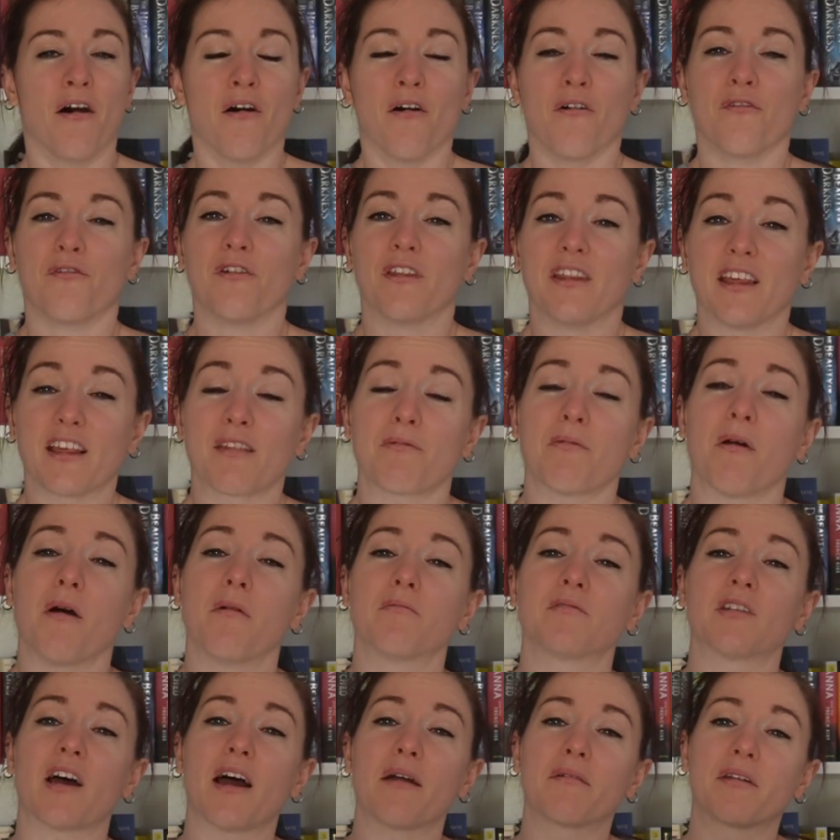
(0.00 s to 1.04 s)
For this
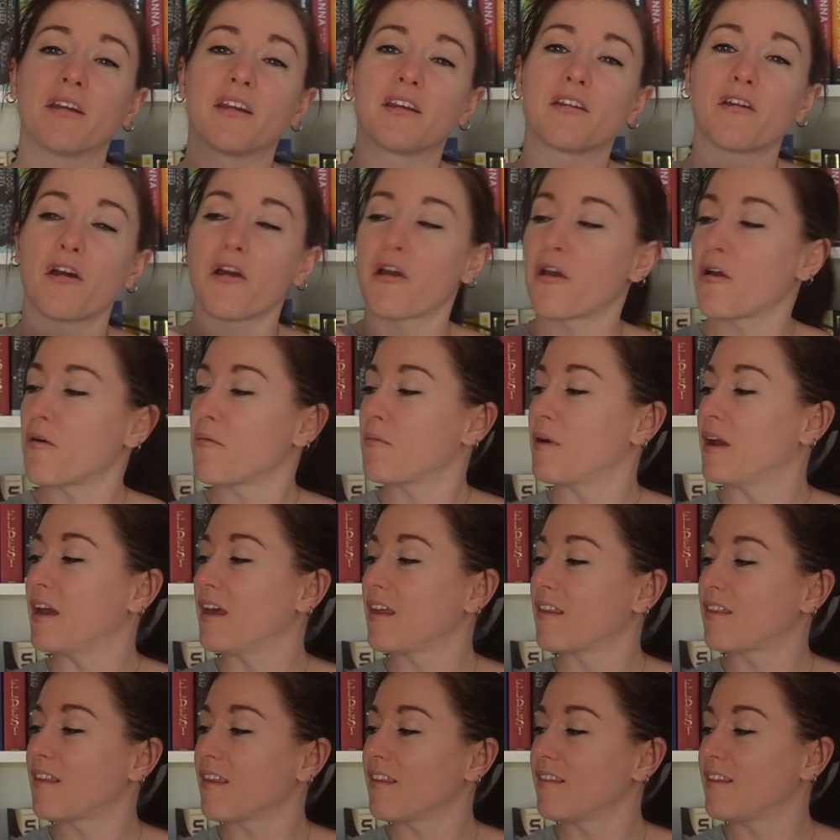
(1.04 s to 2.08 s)
prompt, I'm going to go
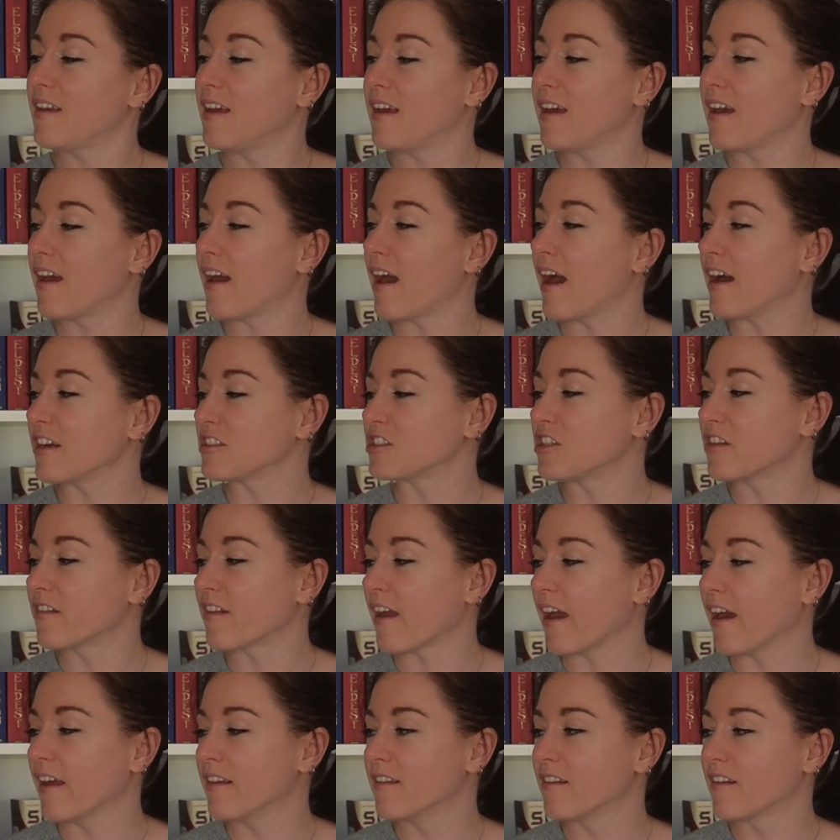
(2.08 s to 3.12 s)
with The Ashes
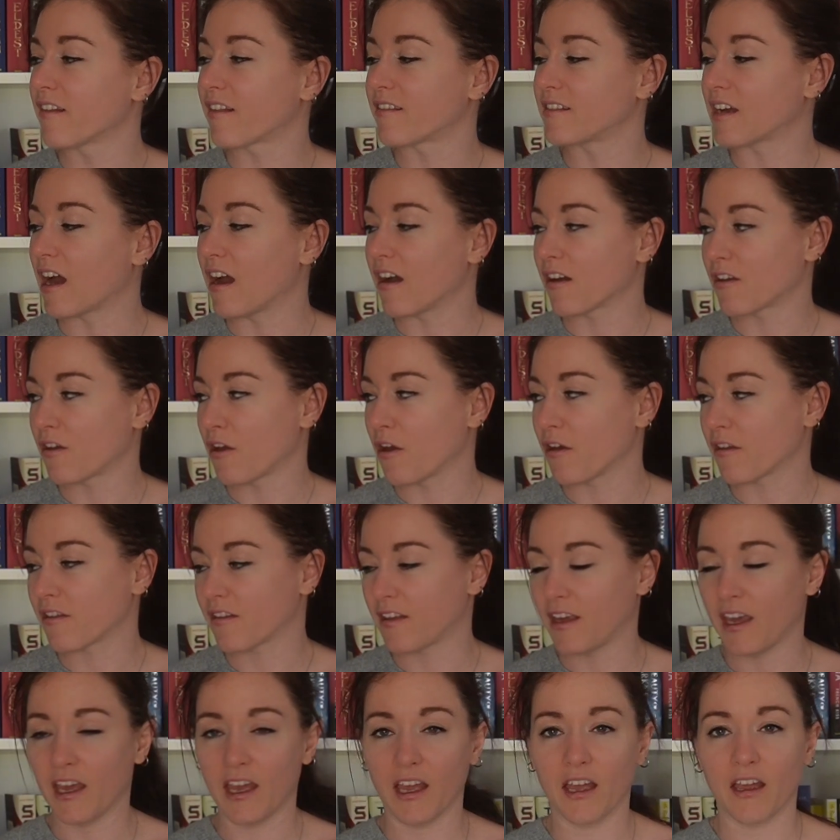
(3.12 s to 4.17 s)
and the Star-Cursed
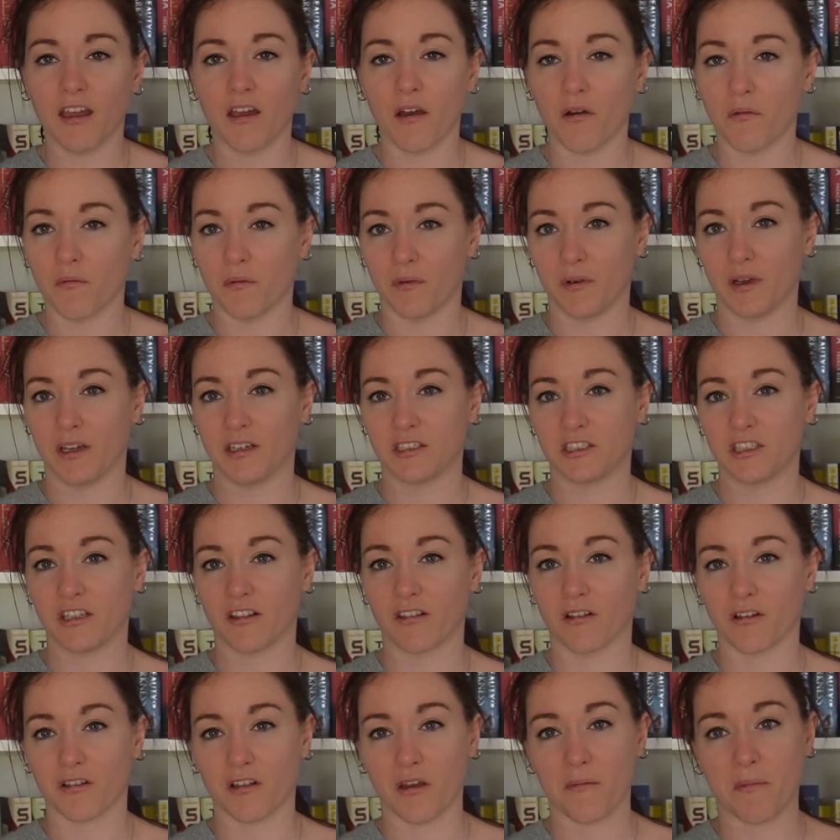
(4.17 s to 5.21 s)
King, which is
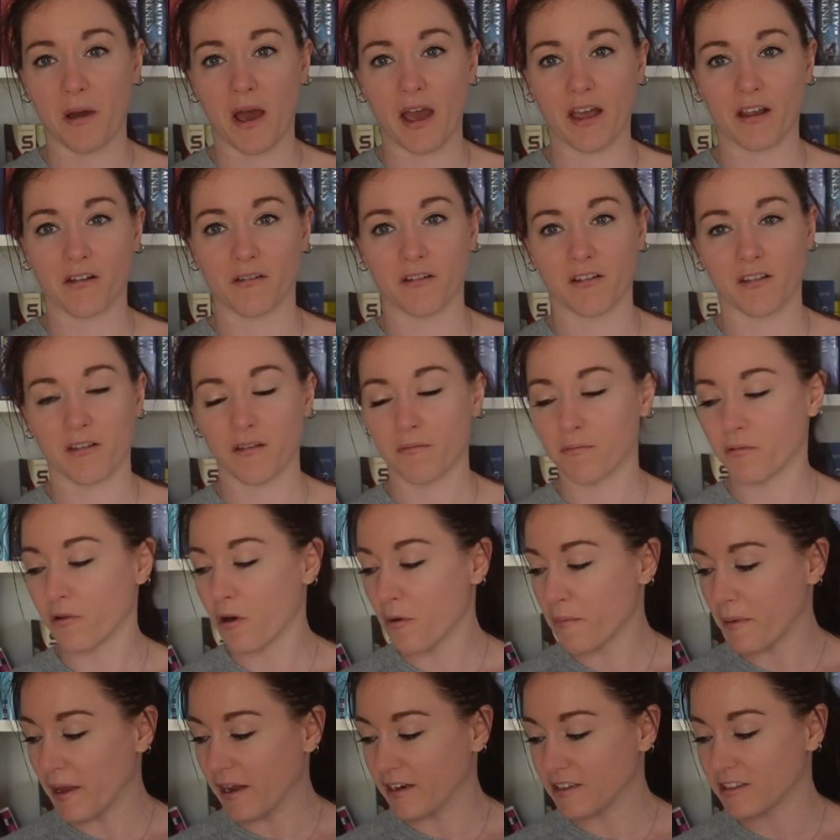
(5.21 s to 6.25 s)
also by Carissa
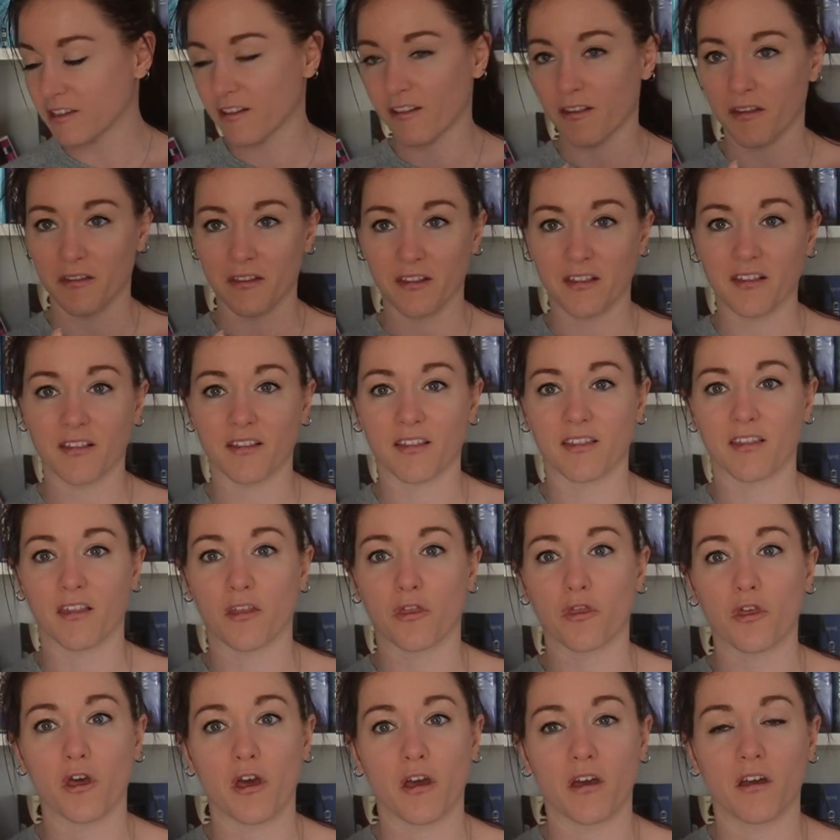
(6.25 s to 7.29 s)
Broadbent. So this is
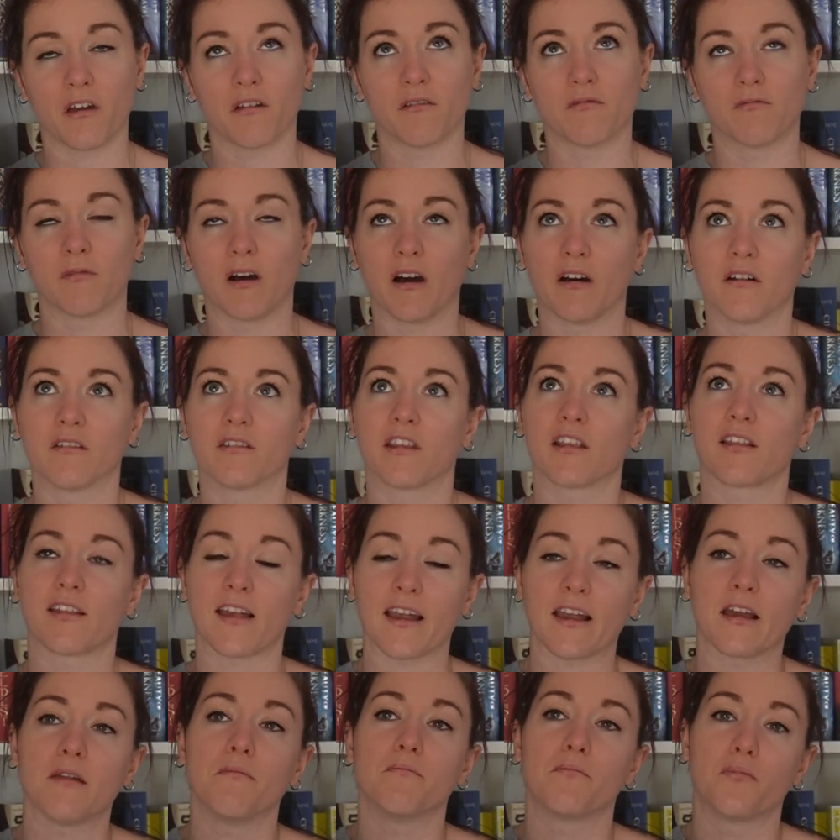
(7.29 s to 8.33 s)
the
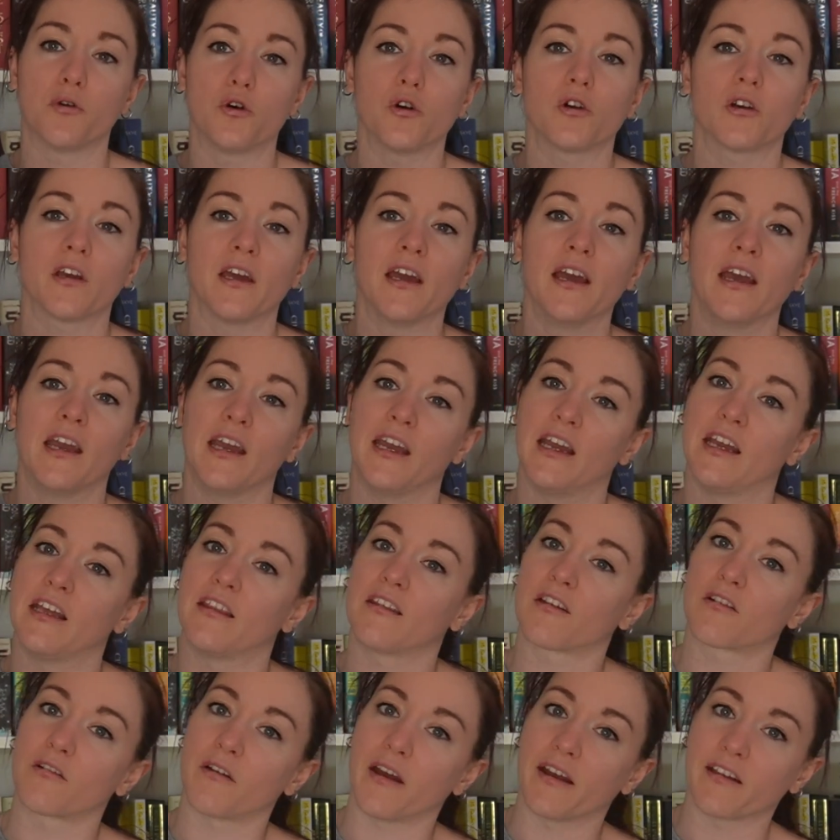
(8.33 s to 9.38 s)
second book in
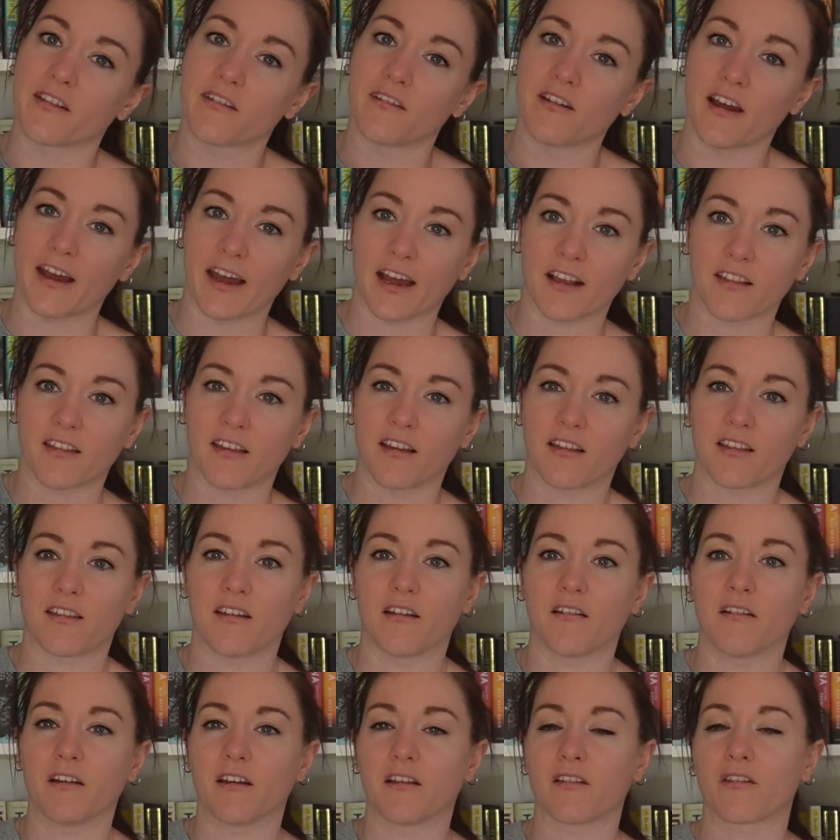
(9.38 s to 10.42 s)
the Crowns of Nyaxia
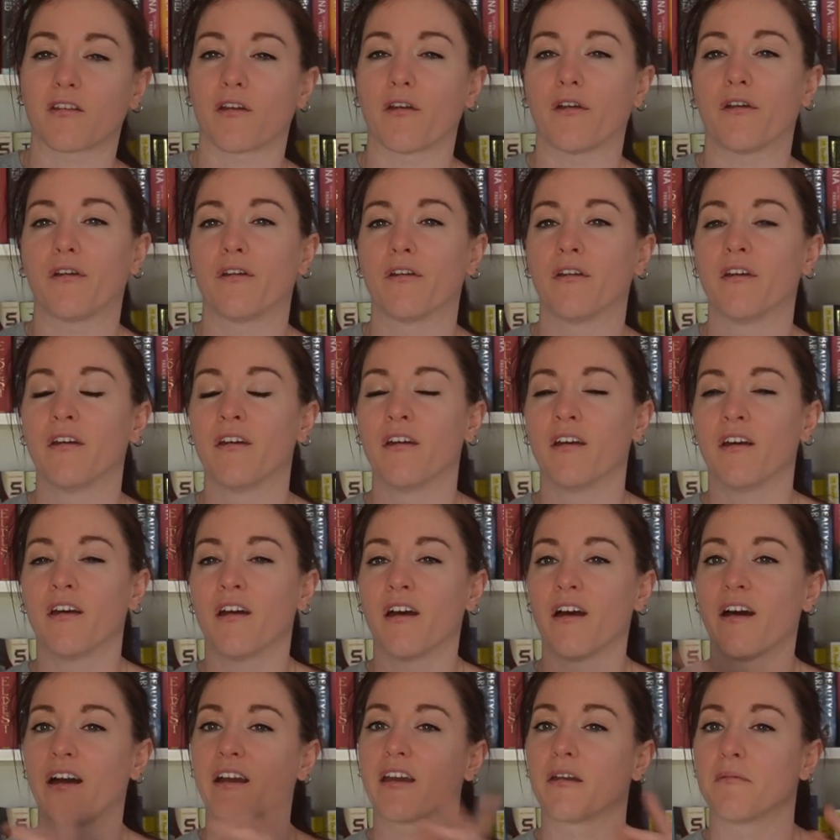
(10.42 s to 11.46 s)
series. So
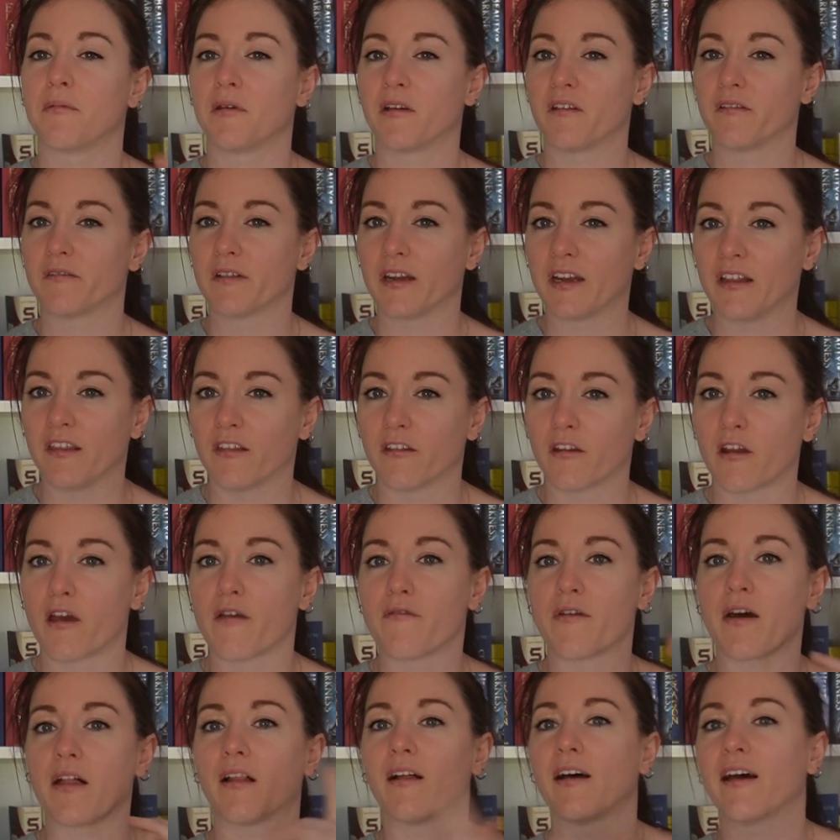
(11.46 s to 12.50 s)
I'm going to be reading the
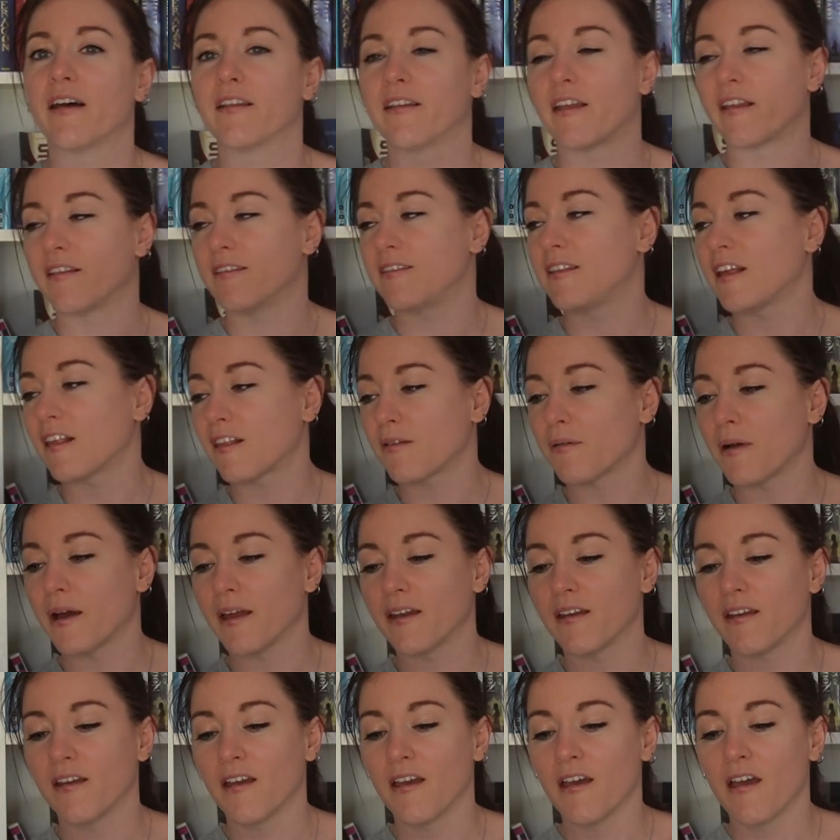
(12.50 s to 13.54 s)
novella and then this
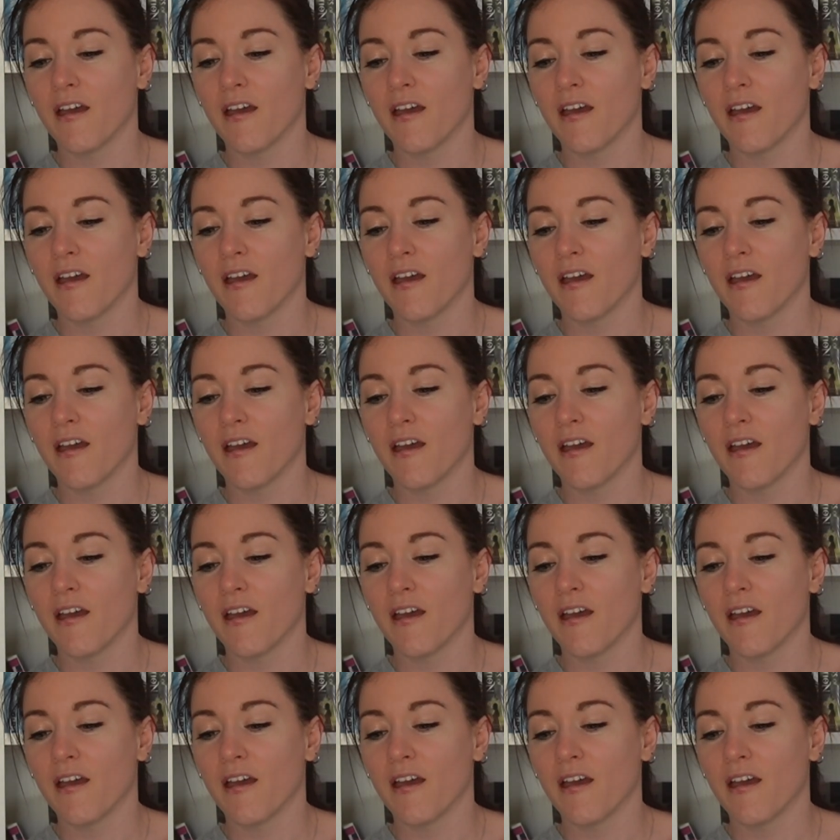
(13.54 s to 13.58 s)
one.